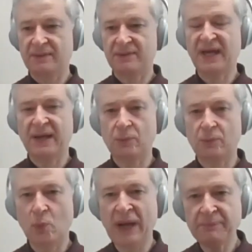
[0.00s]
that
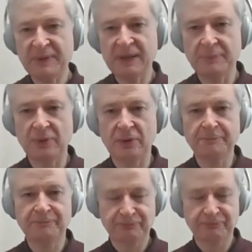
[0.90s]
when
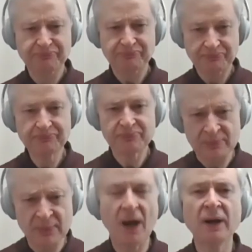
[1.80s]
people
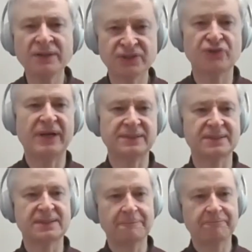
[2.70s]
are
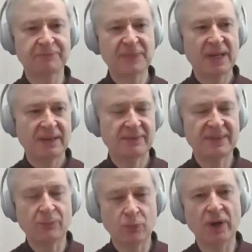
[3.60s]
stressed,
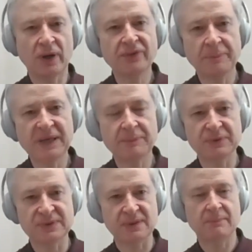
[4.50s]
that what other
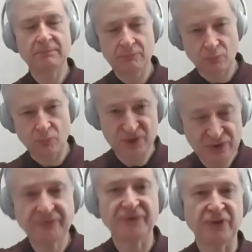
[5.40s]
people
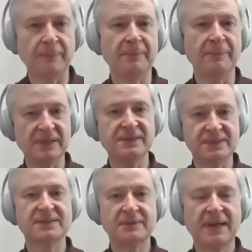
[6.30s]
do for them
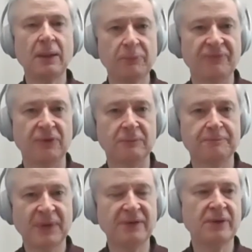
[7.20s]
is helpful.
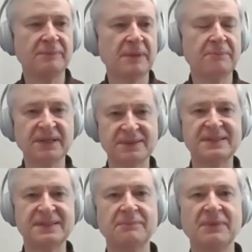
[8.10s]
I know it, it might
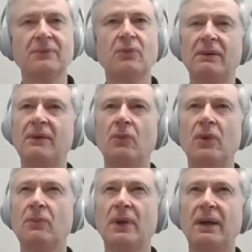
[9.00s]
seem like, well,
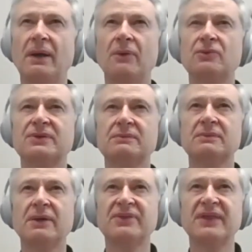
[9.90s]
what, how, could,
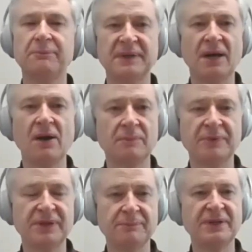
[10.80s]
how could that be hard?
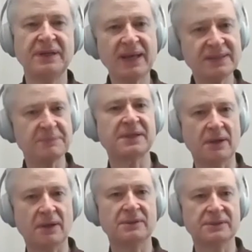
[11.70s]
But it, but it has been
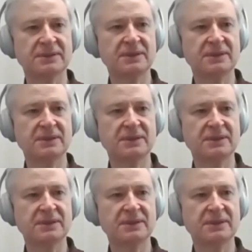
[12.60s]
hard.